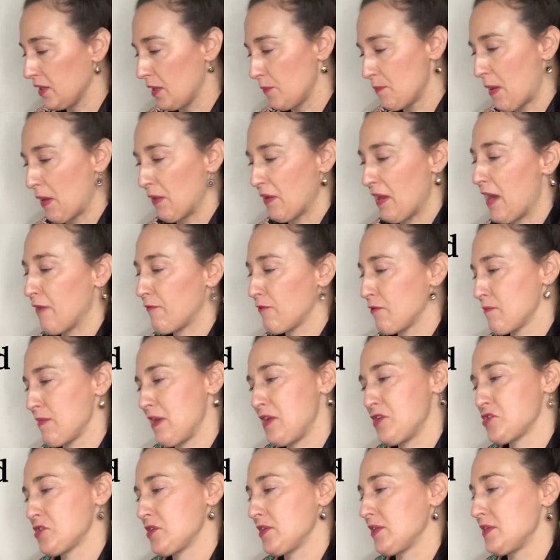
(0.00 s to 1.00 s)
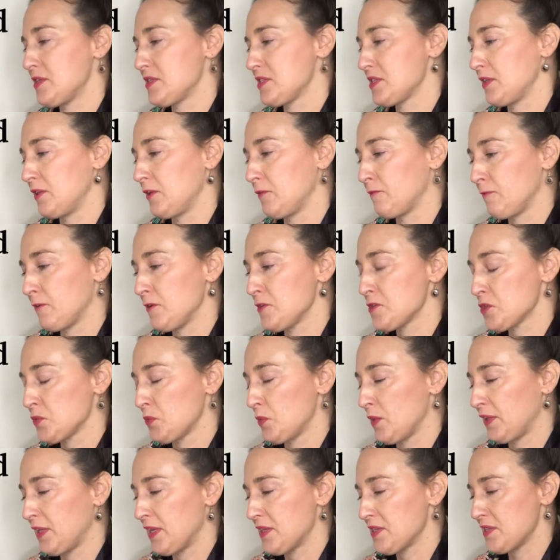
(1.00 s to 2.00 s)
about affirmations, and the first
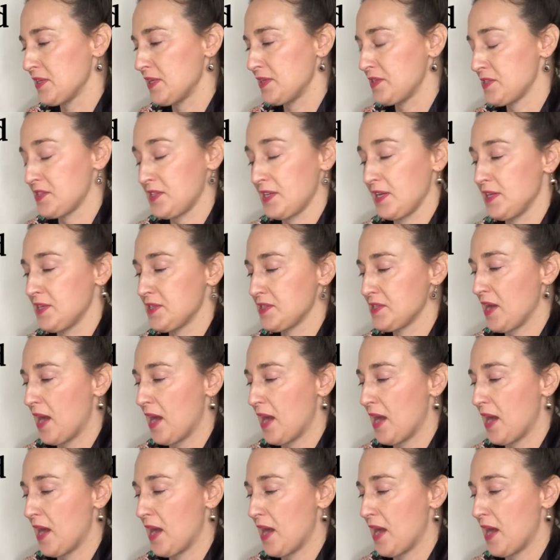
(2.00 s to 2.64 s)
one that it says,